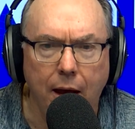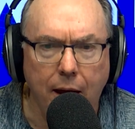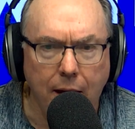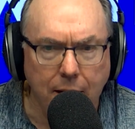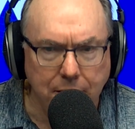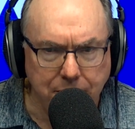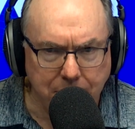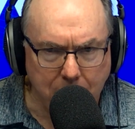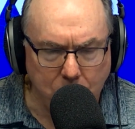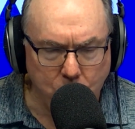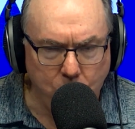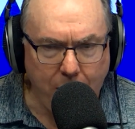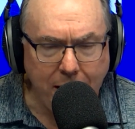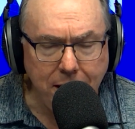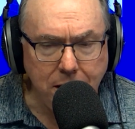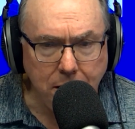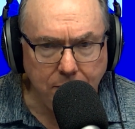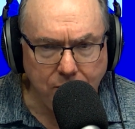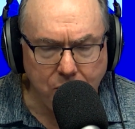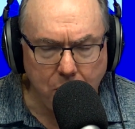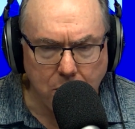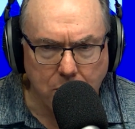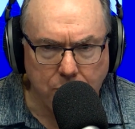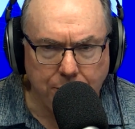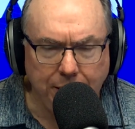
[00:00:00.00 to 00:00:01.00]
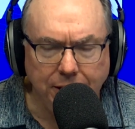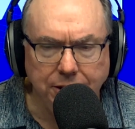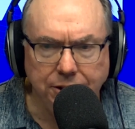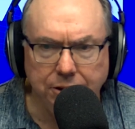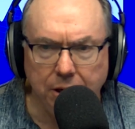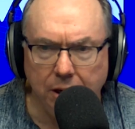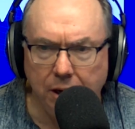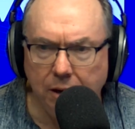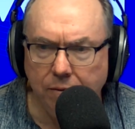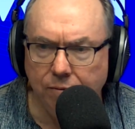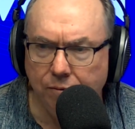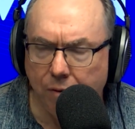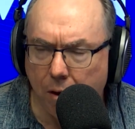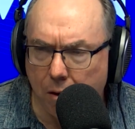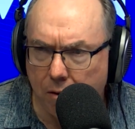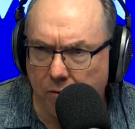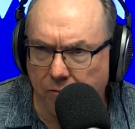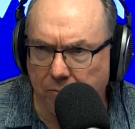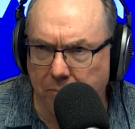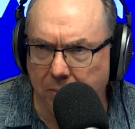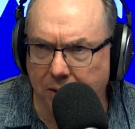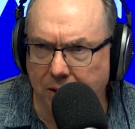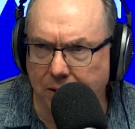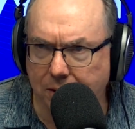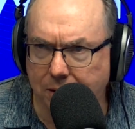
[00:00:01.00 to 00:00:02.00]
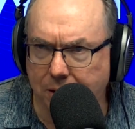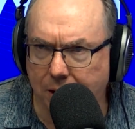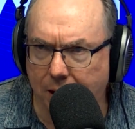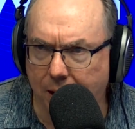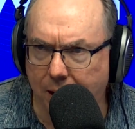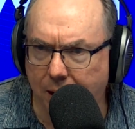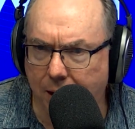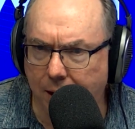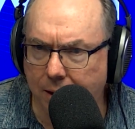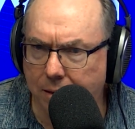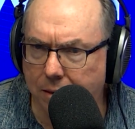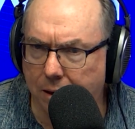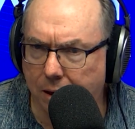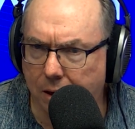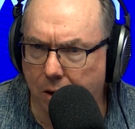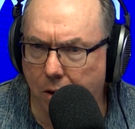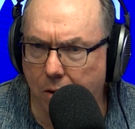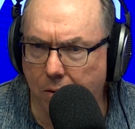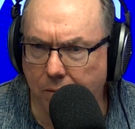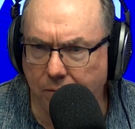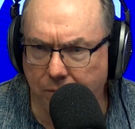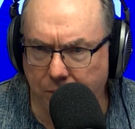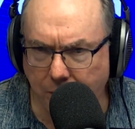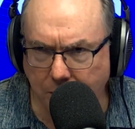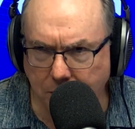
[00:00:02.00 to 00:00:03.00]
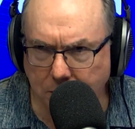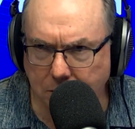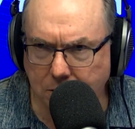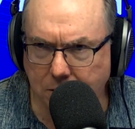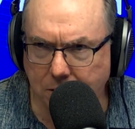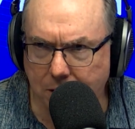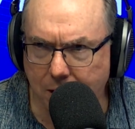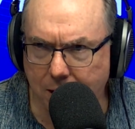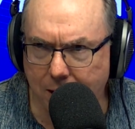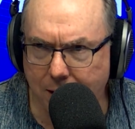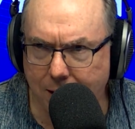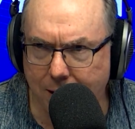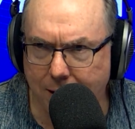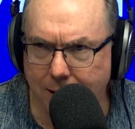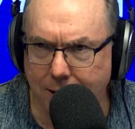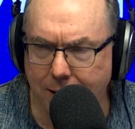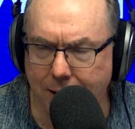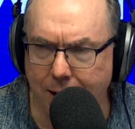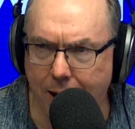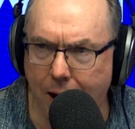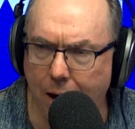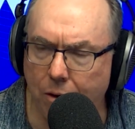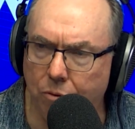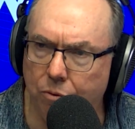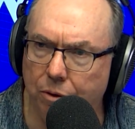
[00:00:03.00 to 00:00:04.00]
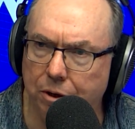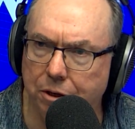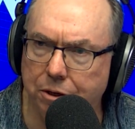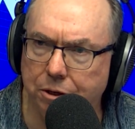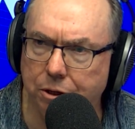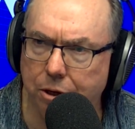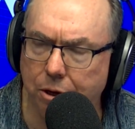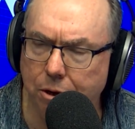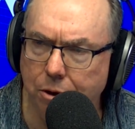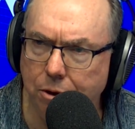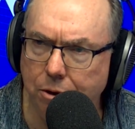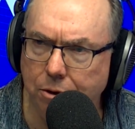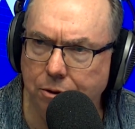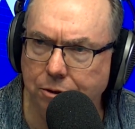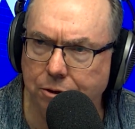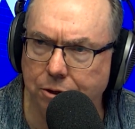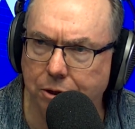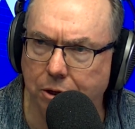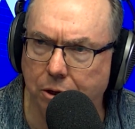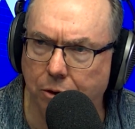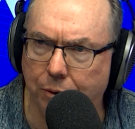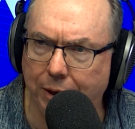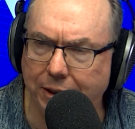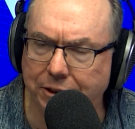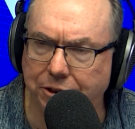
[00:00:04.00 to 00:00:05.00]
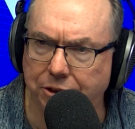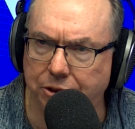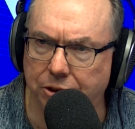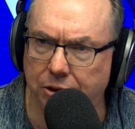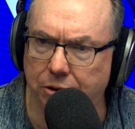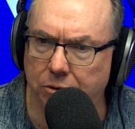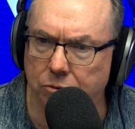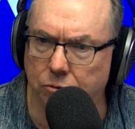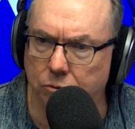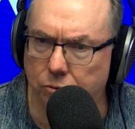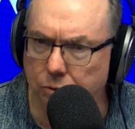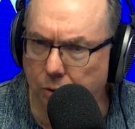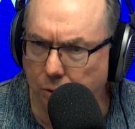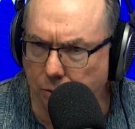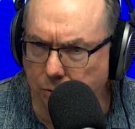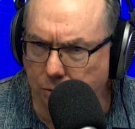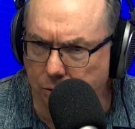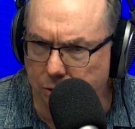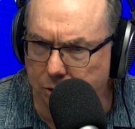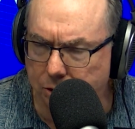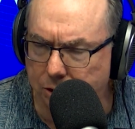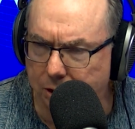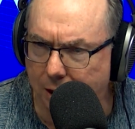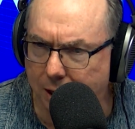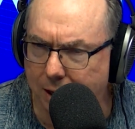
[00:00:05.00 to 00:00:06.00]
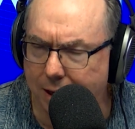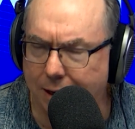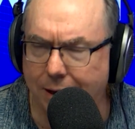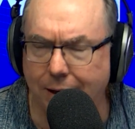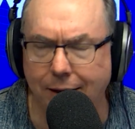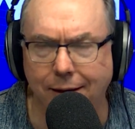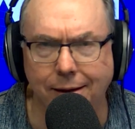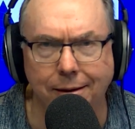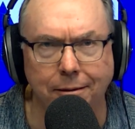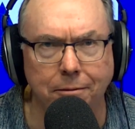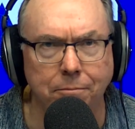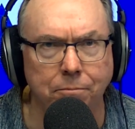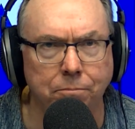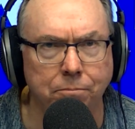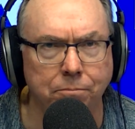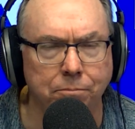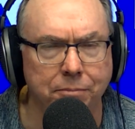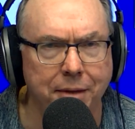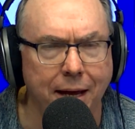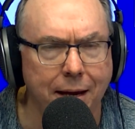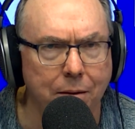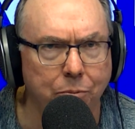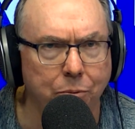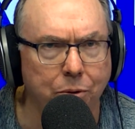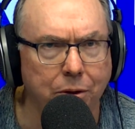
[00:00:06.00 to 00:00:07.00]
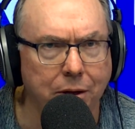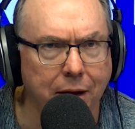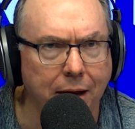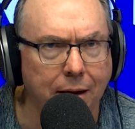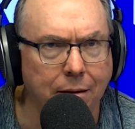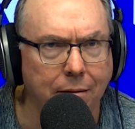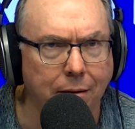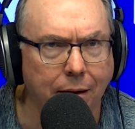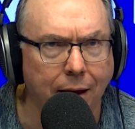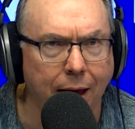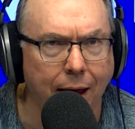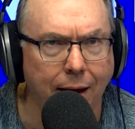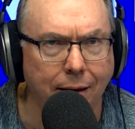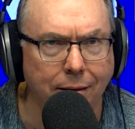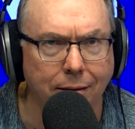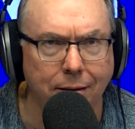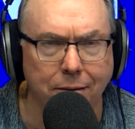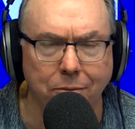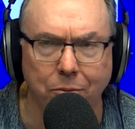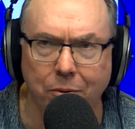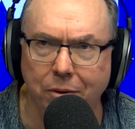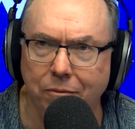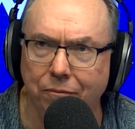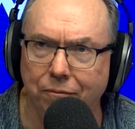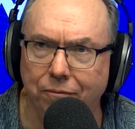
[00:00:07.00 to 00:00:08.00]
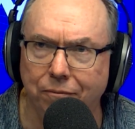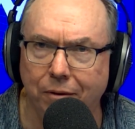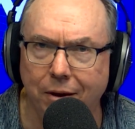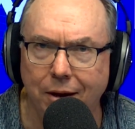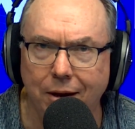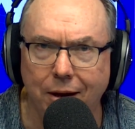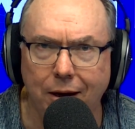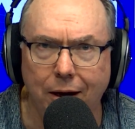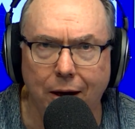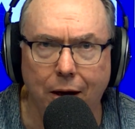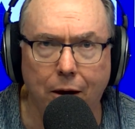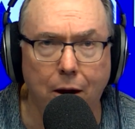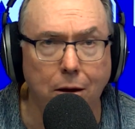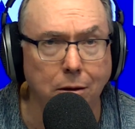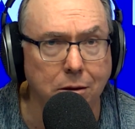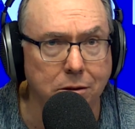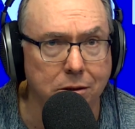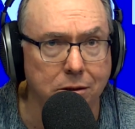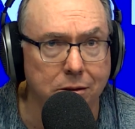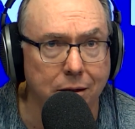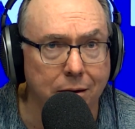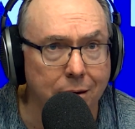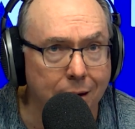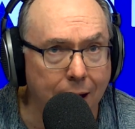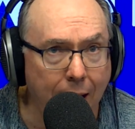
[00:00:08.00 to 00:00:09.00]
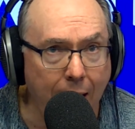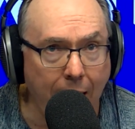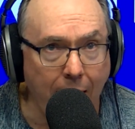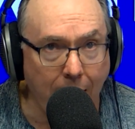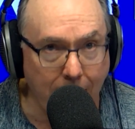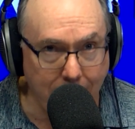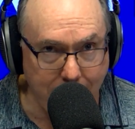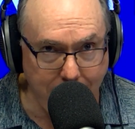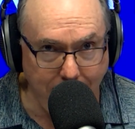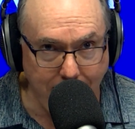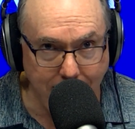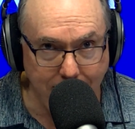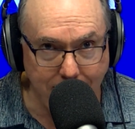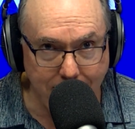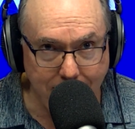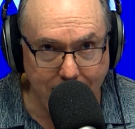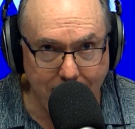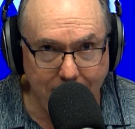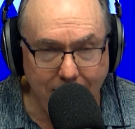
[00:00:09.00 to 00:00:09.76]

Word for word: So, where you've got Christian involvement in the conference, uh, a return to Christian roots, uh, that would indicate that we've lost an anchor.